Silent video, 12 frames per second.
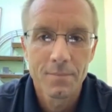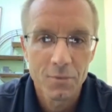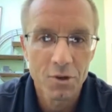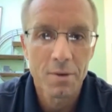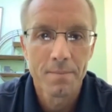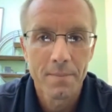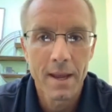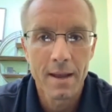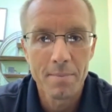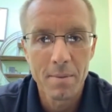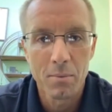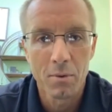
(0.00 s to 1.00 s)
Sure. Yeah.
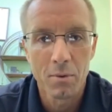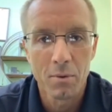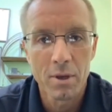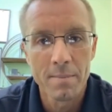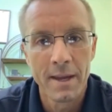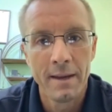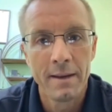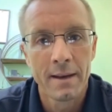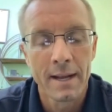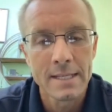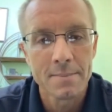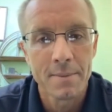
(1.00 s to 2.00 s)
People come in and
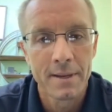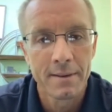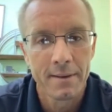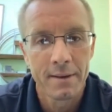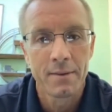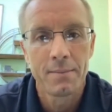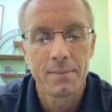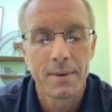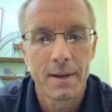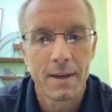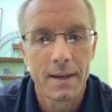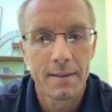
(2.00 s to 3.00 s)
I spend, you know,
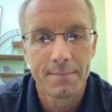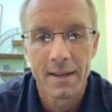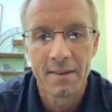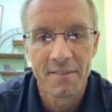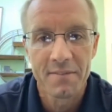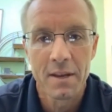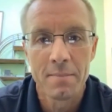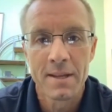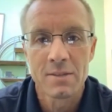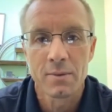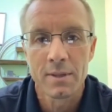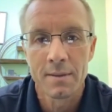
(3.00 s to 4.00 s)
uh, ten, fifteen
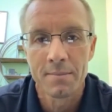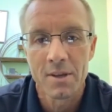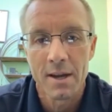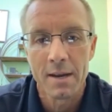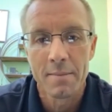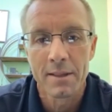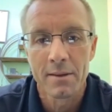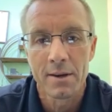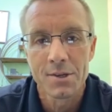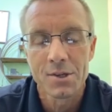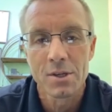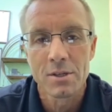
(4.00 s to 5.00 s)
minutes with them talking about their
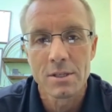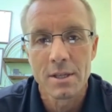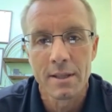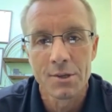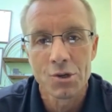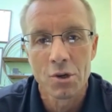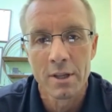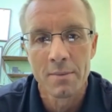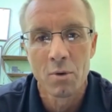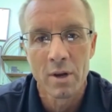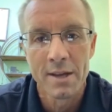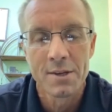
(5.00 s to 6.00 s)
issues and then showing them
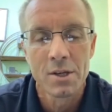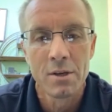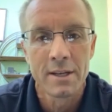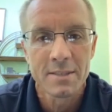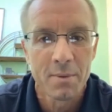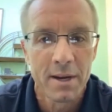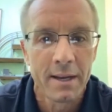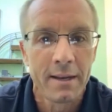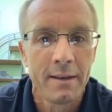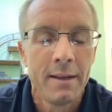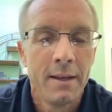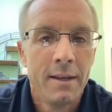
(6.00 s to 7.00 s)
what I do and explaining
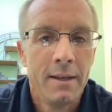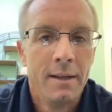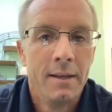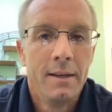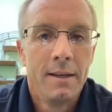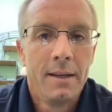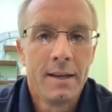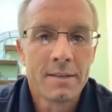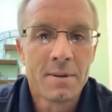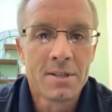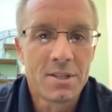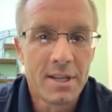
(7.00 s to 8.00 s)
in as
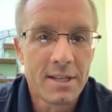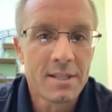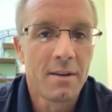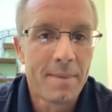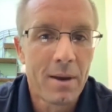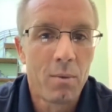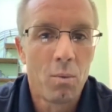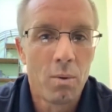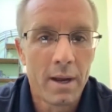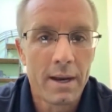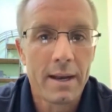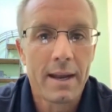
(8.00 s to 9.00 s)
much detail about
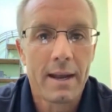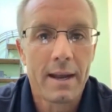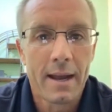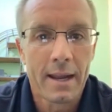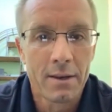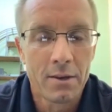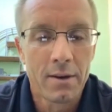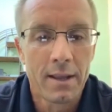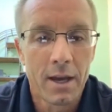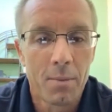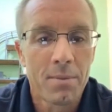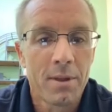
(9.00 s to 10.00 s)
what I can do to
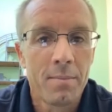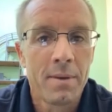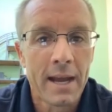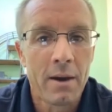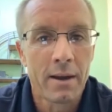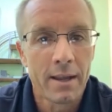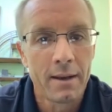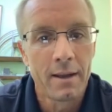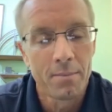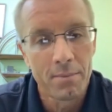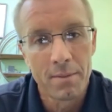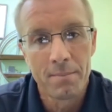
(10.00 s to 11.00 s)
help them and how I can
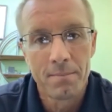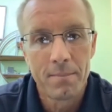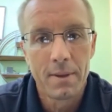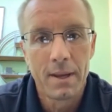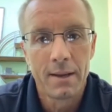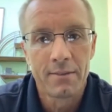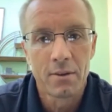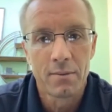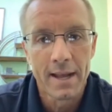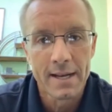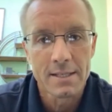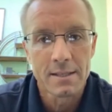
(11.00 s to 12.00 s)
help them. And so
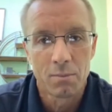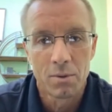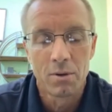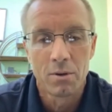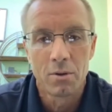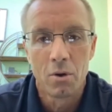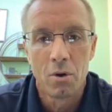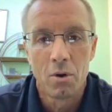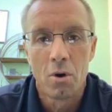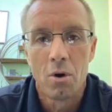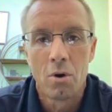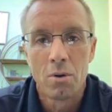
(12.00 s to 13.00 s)
that's the real
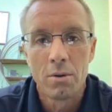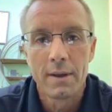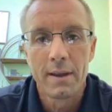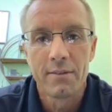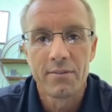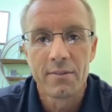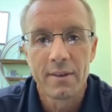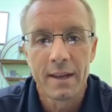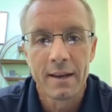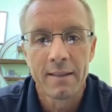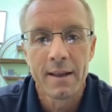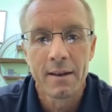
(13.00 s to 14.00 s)
goal, is
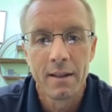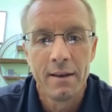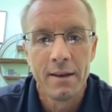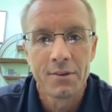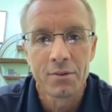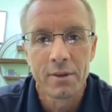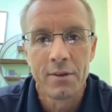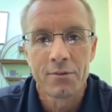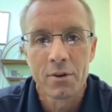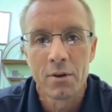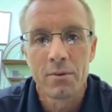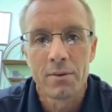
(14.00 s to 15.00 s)
getting that initial
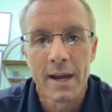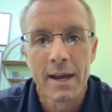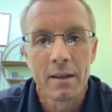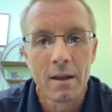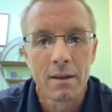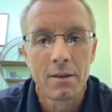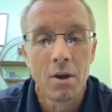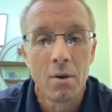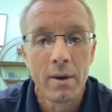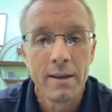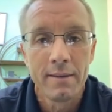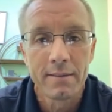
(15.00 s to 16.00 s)
intro dialogue
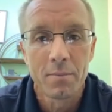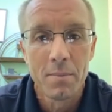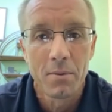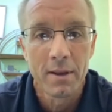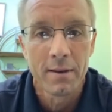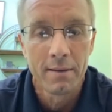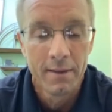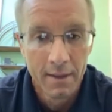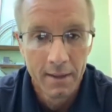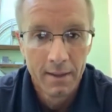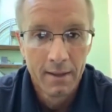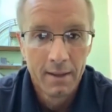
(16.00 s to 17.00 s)
going so people can
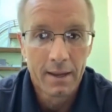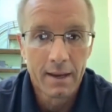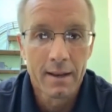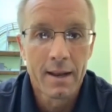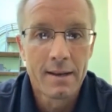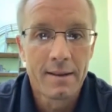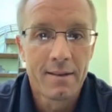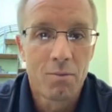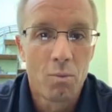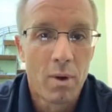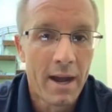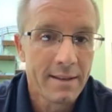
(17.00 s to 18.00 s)
get an idea of
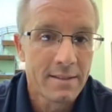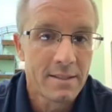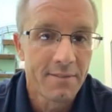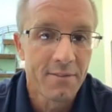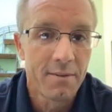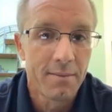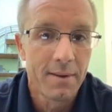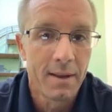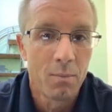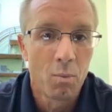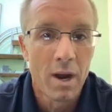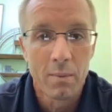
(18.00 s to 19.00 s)
why it's different and
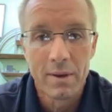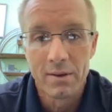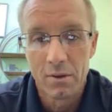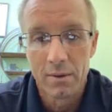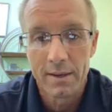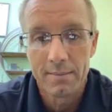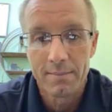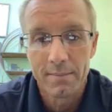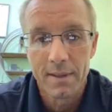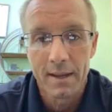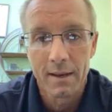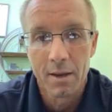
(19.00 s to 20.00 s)
why we do it.
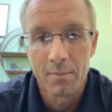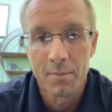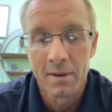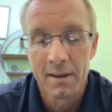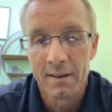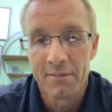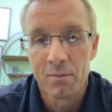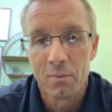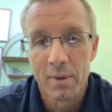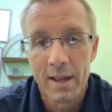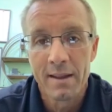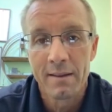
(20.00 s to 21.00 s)
That can help them in a different
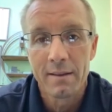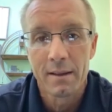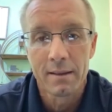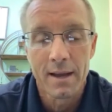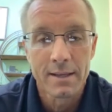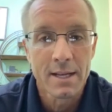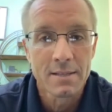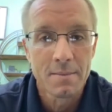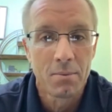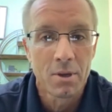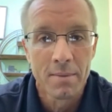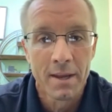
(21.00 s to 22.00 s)
way. A lot of times
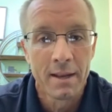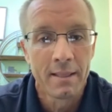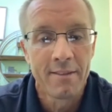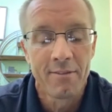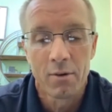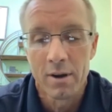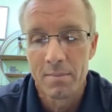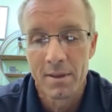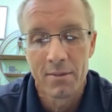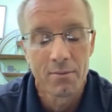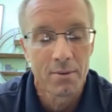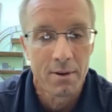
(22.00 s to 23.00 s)
people come in and they've already been
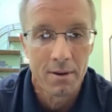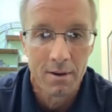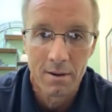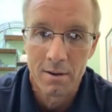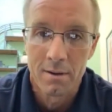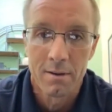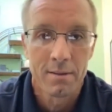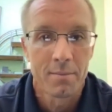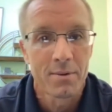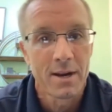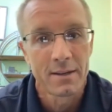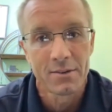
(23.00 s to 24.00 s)
through all the
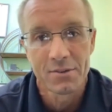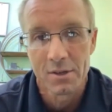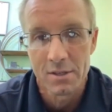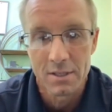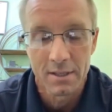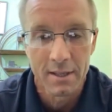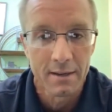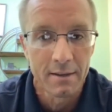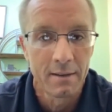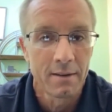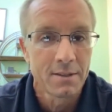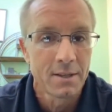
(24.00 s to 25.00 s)
practitioners and
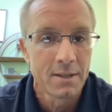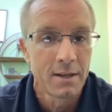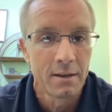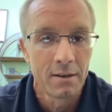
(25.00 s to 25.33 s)
they're getting